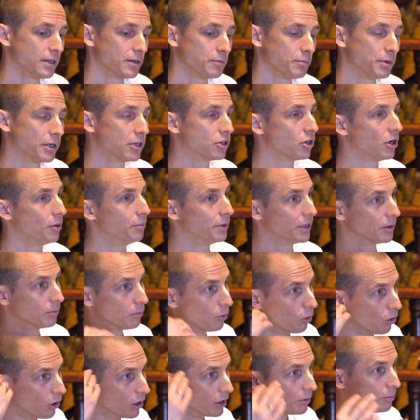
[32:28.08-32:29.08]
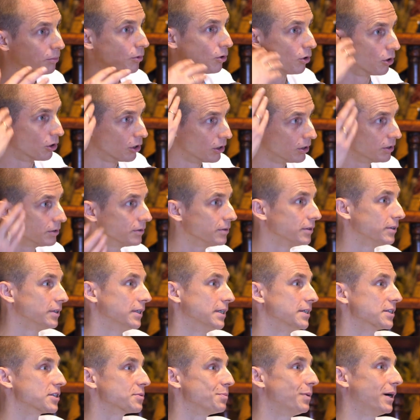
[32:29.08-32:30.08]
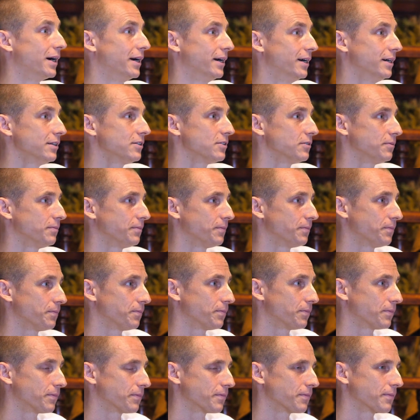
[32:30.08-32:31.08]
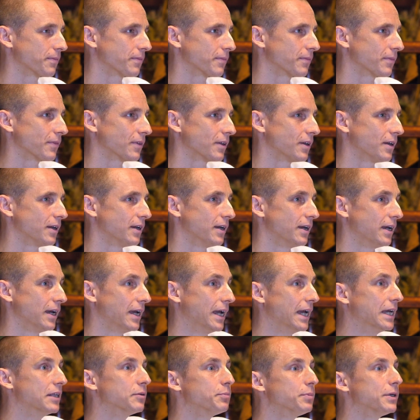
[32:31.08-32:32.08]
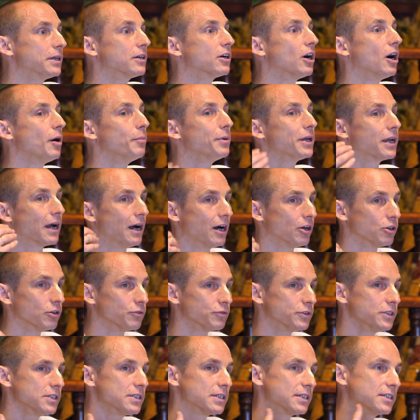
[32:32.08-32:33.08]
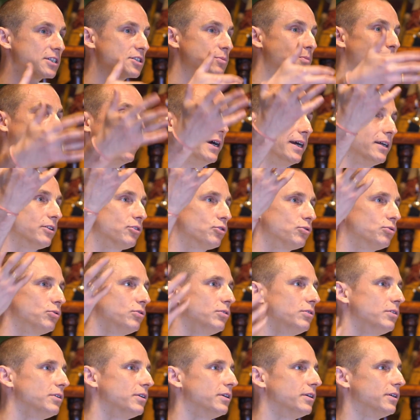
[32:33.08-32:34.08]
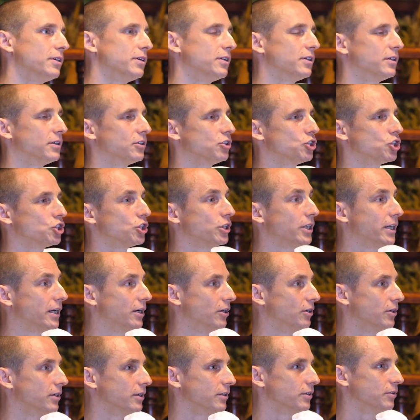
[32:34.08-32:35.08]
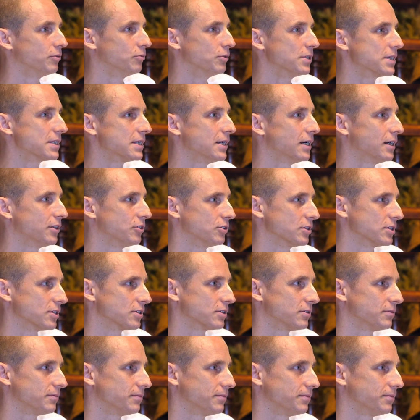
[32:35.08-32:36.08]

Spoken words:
becoming more and more inspired, and becoming out of this inspired to share with the others.